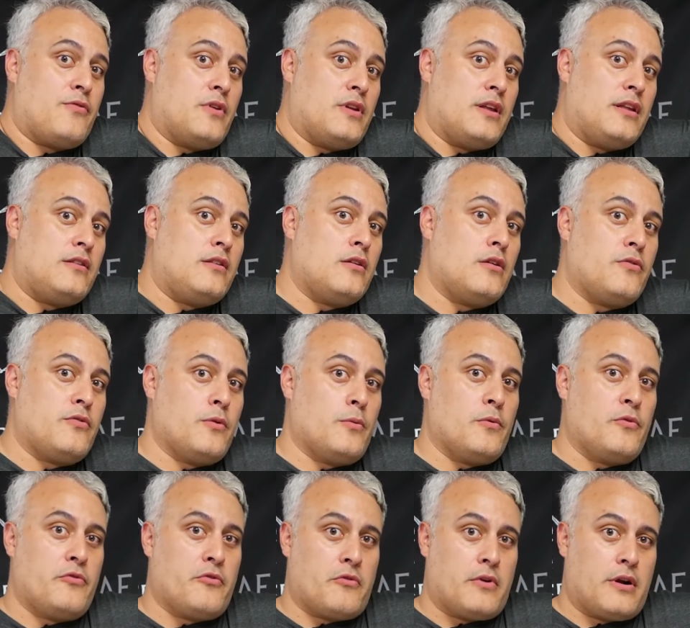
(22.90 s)
if you need to, if you're
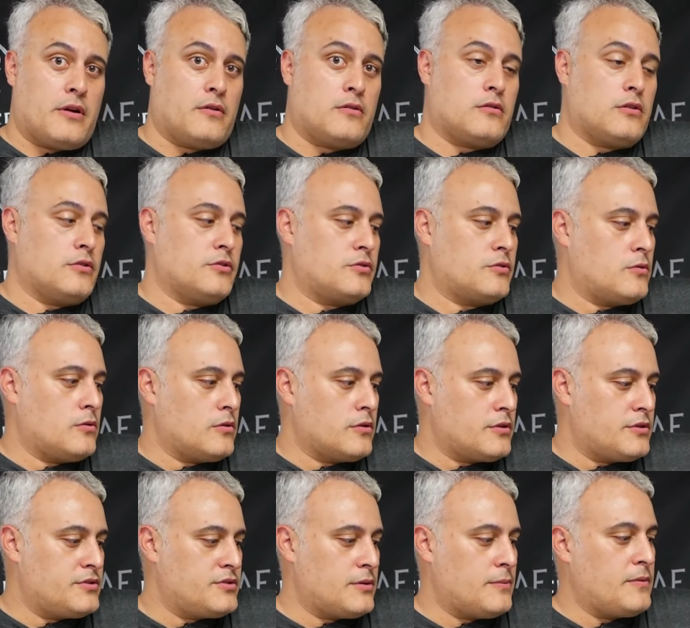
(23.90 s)
moving around close
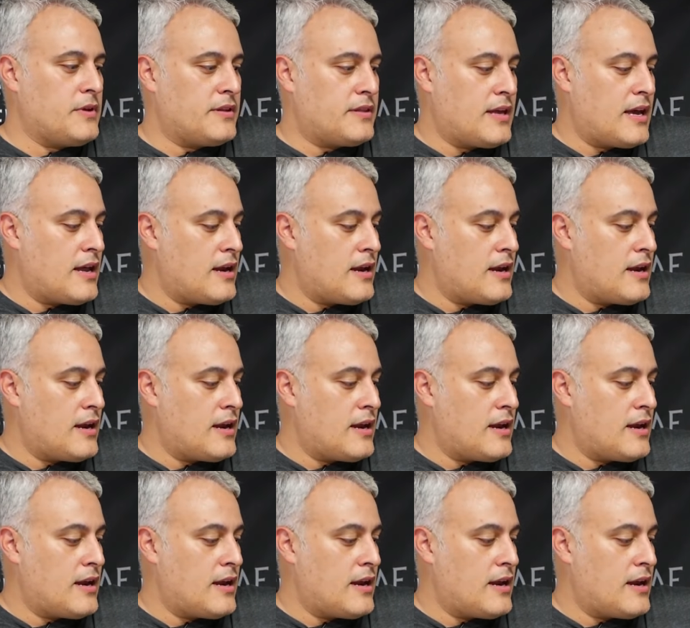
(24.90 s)
quarter or something like